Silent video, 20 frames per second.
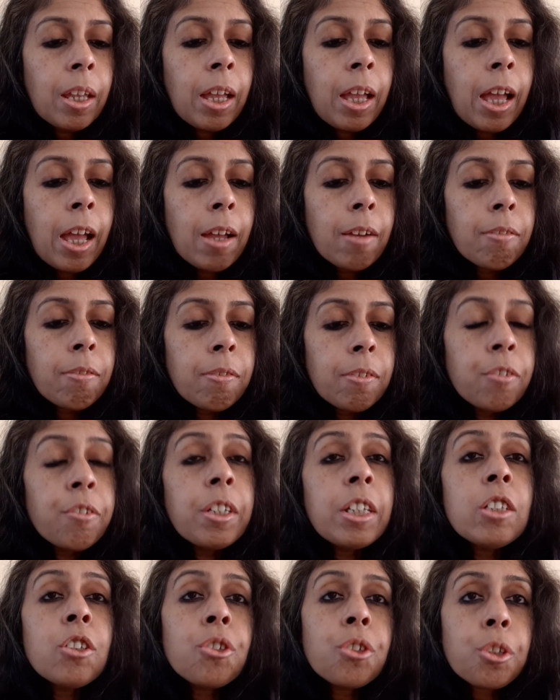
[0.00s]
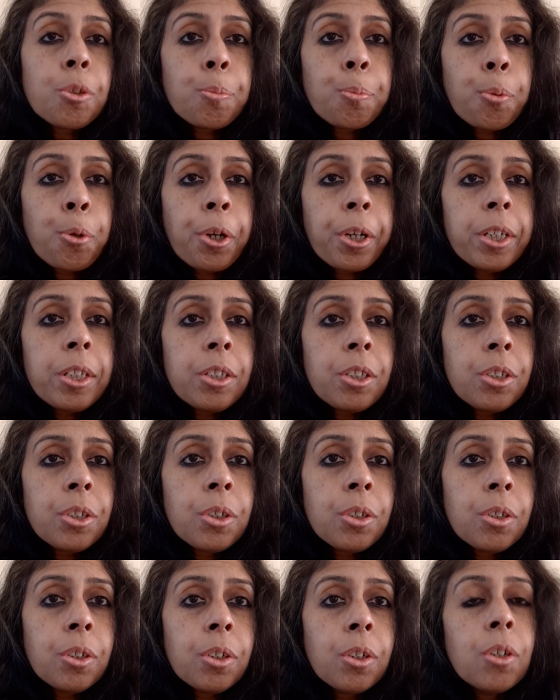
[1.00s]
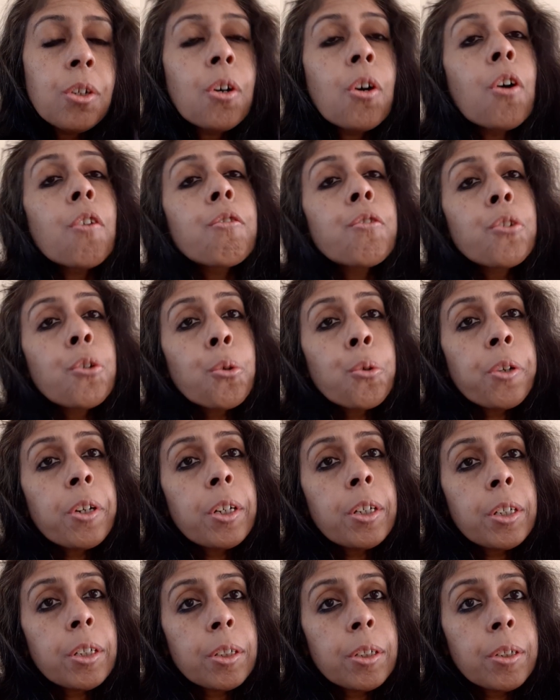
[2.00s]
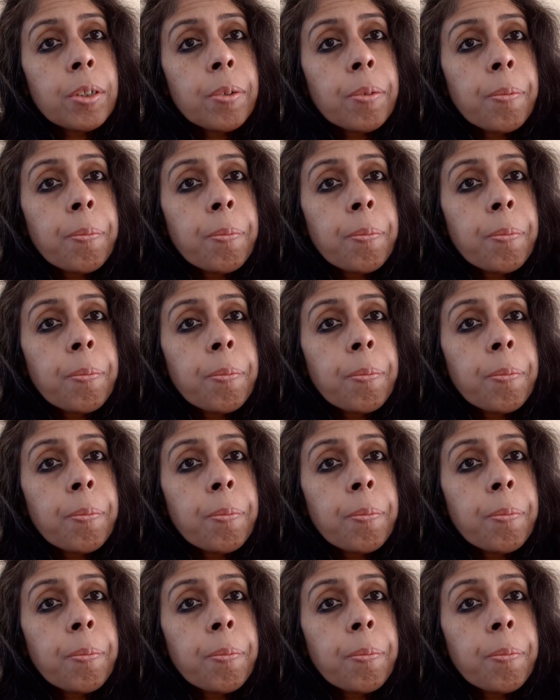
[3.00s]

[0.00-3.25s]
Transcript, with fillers: have reached a point of no return.